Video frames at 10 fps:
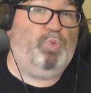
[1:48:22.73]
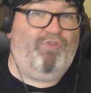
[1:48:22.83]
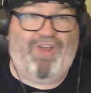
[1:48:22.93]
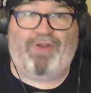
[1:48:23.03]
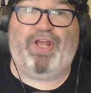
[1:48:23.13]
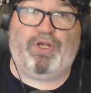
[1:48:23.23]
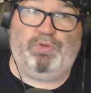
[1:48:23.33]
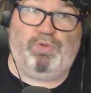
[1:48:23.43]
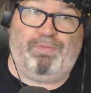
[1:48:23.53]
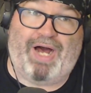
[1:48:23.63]
very
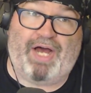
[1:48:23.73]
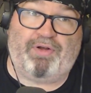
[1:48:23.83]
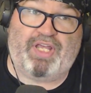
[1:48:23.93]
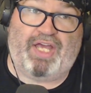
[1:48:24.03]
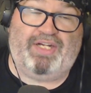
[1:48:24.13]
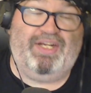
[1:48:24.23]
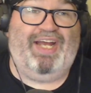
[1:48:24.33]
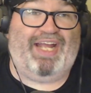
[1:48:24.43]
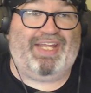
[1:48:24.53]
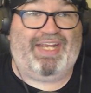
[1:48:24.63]
cool model kit
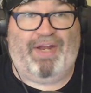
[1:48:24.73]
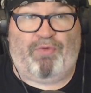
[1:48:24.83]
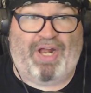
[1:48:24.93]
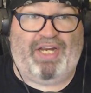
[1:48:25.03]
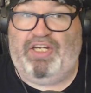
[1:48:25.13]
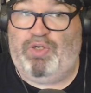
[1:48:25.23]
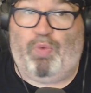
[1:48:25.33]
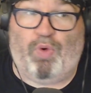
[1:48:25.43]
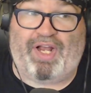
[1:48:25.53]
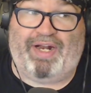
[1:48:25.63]
and then get ready to do
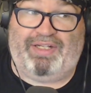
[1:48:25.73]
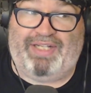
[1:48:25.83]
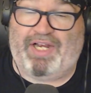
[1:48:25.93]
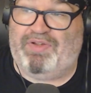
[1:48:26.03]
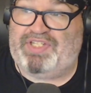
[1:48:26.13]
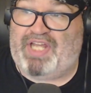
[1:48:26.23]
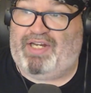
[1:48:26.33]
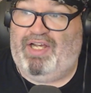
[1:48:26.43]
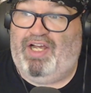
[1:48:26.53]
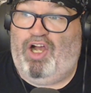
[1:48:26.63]
work on a Lego
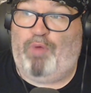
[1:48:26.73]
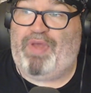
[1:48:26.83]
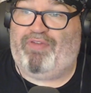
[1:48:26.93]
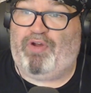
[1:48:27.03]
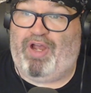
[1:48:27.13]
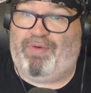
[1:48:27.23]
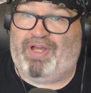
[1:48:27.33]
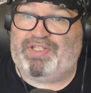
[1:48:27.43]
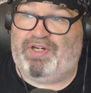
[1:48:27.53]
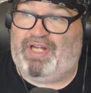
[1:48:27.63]
set. Hope you have a great
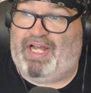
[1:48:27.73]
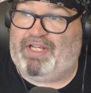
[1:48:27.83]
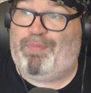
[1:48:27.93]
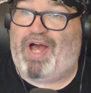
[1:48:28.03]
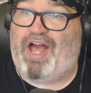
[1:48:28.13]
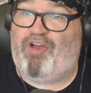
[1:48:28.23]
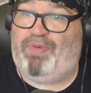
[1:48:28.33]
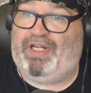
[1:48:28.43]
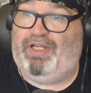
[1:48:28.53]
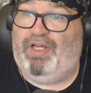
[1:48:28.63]
rest of your night. Goodbye,
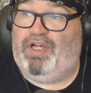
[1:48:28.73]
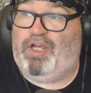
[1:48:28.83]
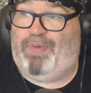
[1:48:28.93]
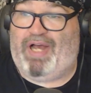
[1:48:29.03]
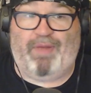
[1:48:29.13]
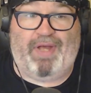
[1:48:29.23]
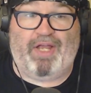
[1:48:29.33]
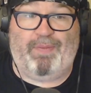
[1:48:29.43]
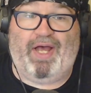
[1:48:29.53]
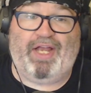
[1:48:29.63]
everybody. Goodbye, goodbye,
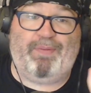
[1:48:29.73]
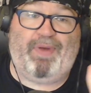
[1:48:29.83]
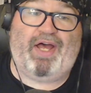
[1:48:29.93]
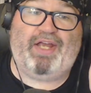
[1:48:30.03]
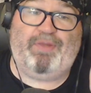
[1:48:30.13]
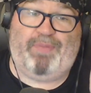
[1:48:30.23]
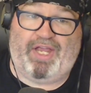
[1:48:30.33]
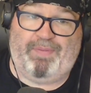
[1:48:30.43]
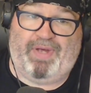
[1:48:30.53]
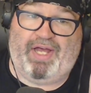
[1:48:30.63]
goodbye, goodbye, goodbye,
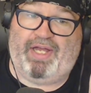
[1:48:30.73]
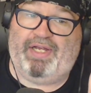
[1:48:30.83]
goodbye.